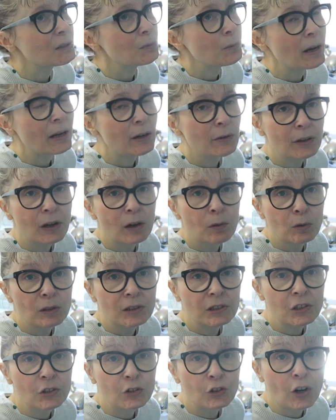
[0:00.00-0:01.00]
as well that I
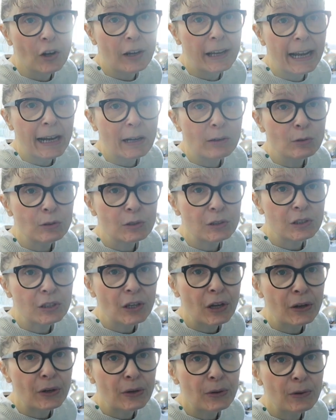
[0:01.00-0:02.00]
want to try out,
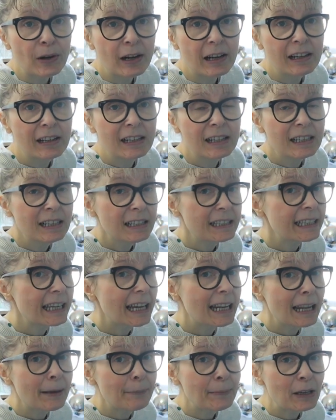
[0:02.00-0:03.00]
so
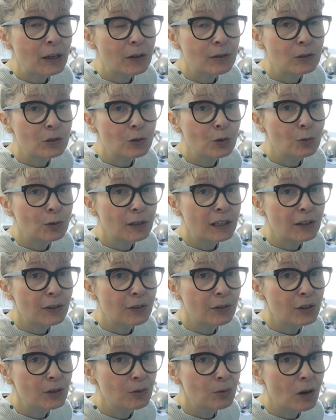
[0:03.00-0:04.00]
yeah, let me go and talk you
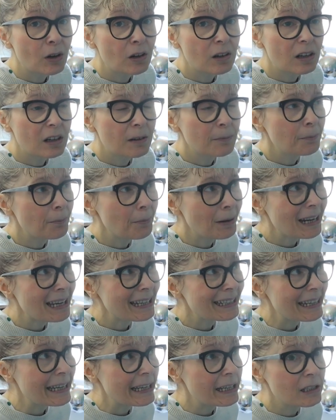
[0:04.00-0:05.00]
through what I'm
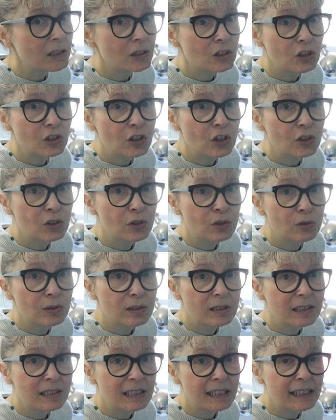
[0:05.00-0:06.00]
planning to do
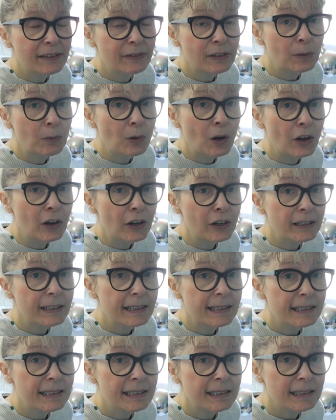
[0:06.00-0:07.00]
and see if it
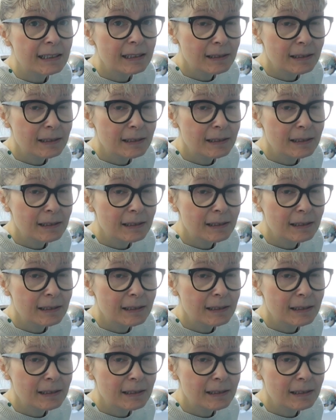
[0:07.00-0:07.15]
works.